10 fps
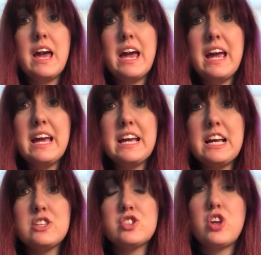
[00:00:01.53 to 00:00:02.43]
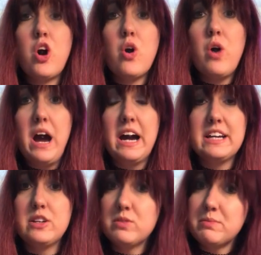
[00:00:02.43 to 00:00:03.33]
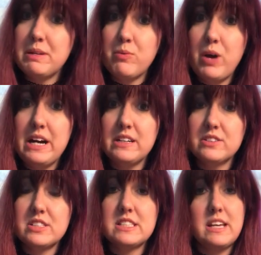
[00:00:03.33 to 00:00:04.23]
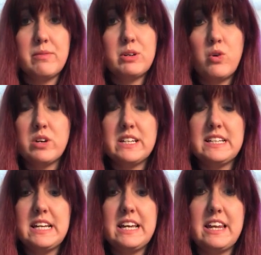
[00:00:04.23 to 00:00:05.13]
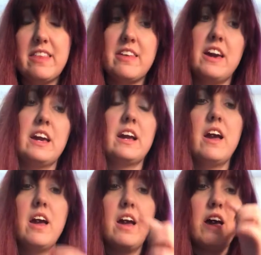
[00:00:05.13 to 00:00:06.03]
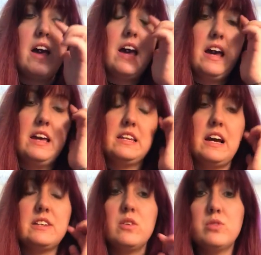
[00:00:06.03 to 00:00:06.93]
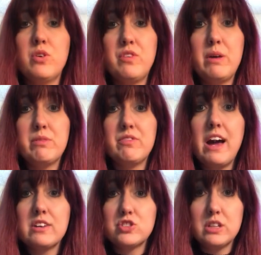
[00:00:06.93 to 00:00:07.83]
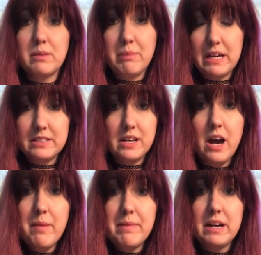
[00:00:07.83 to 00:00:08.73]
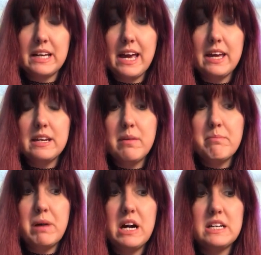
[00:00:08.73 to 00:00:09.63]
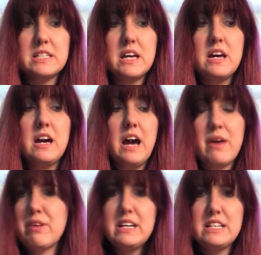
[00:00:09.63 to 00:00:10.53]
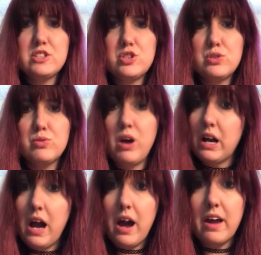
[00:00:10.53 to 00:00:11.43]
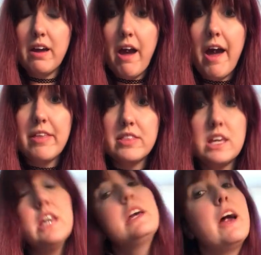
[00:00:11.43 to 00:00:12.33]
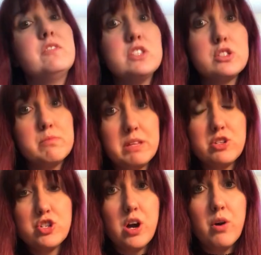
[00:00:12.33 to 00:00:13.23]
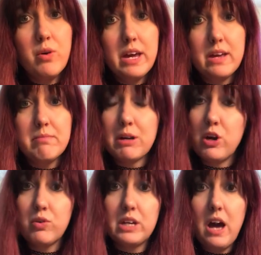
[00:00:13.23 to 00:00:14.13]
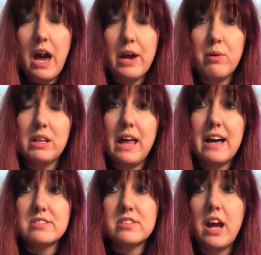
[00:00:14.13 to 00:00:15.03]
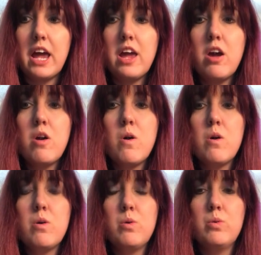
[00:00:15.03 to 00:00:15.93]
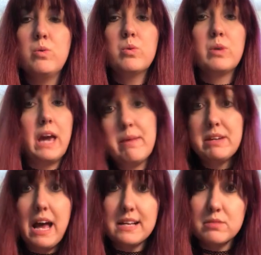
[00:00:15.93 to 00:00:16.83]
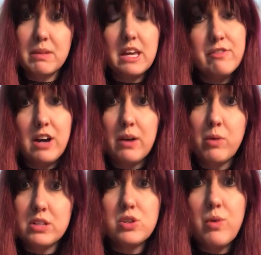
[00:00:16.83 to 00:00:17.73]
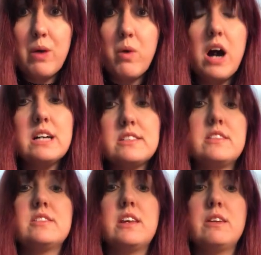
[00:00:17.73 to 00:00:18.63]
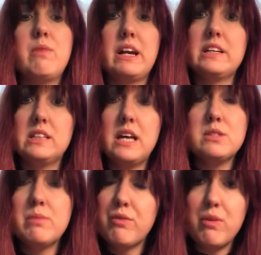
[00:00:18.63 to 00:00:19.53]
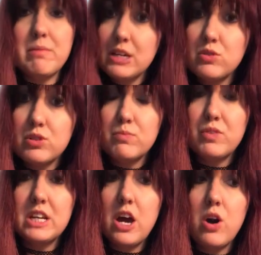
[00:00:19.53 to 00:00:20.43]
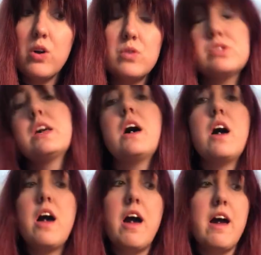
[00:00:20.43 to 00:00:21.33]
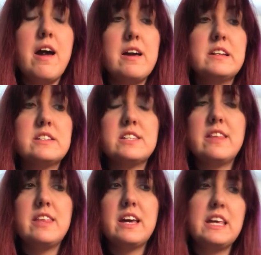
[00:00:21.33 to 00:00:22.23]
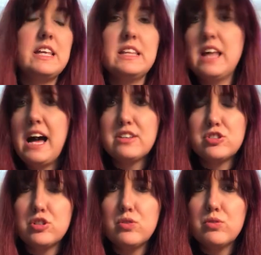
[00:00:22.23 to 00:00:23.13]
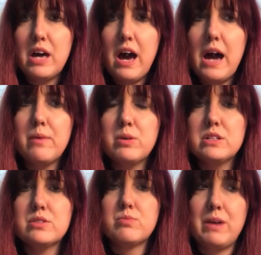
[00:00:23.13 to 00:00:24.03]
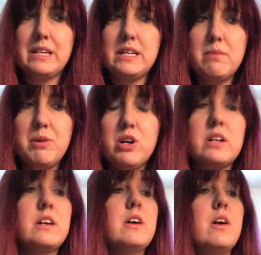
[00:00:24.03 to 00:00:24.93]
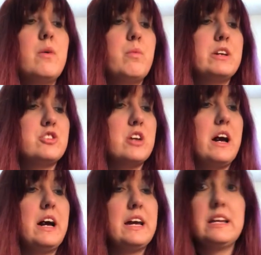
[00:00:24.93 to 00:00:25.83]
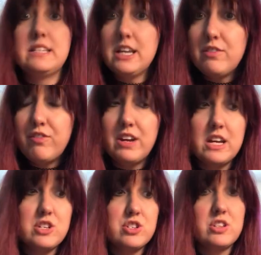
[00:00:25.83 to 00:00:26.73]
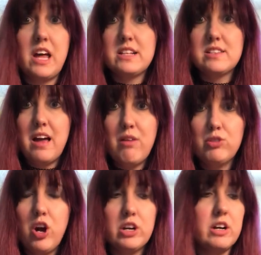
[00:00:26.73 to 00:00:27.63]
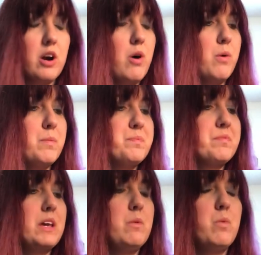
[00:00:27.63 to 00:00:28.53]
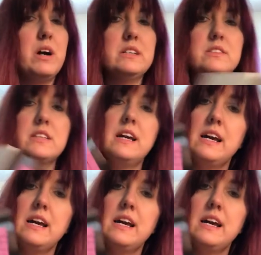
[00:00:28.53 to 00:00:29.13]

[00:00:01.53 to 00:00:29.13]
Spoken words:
Hey, so I know it's been a while since I recorded anything, and I don't know if I would have actually picked it up again, but I ran into a guy at the Kevin Smith show in Maquoketa, Iowa last night who came and asked me if I was who I was and said he recognized me from my YouTube videos and said that he last knew that I was writing a book, which I did finish. That's how long ago it was.